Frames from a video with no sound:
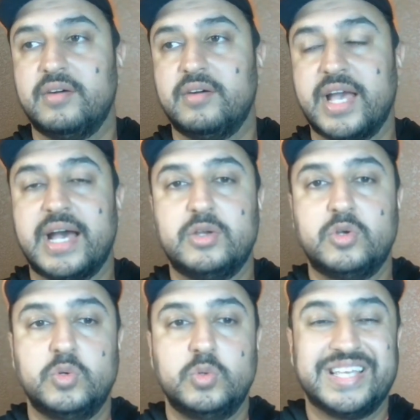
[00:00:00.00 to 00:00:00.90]
of a guy
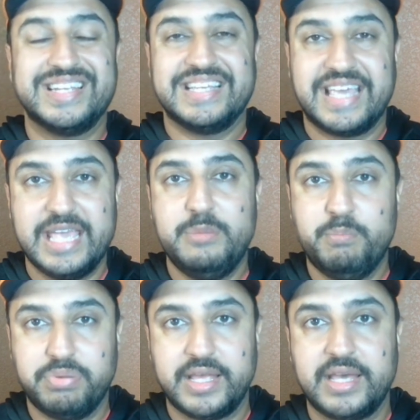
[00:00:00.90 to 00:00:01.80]
who can
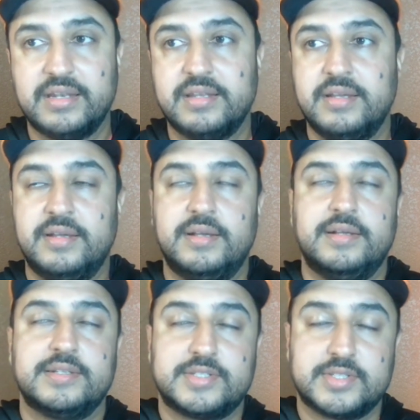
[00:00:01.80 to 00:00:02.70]
game plan
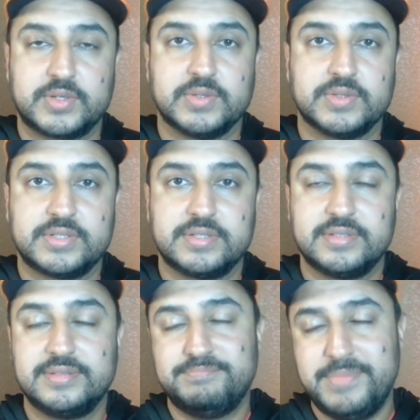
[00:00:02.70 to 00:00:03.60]
circles,
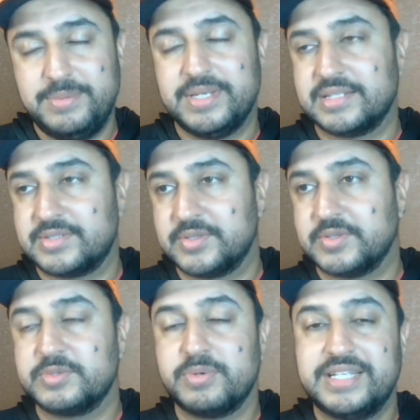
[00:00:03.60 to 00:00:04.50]
maybe not
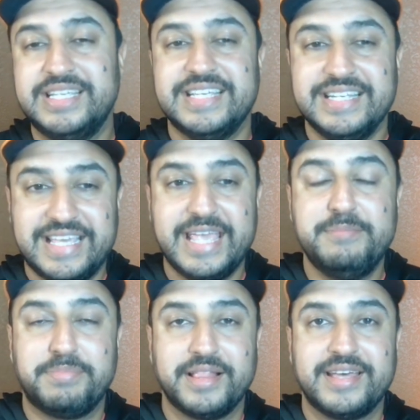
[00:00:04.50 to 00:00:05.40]
circles, but he can
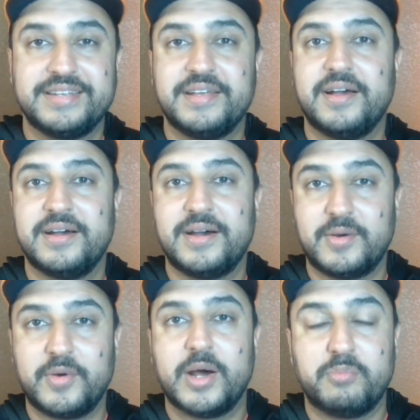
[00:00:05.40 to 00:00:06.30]
game plan
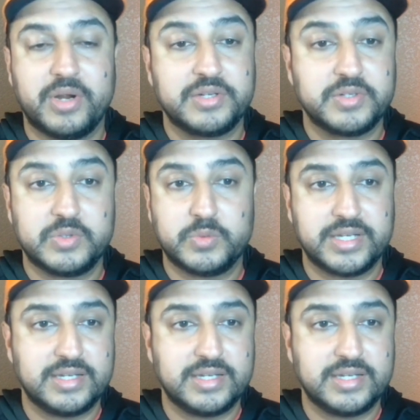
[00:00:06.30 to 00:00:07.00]
around Brad Underwood.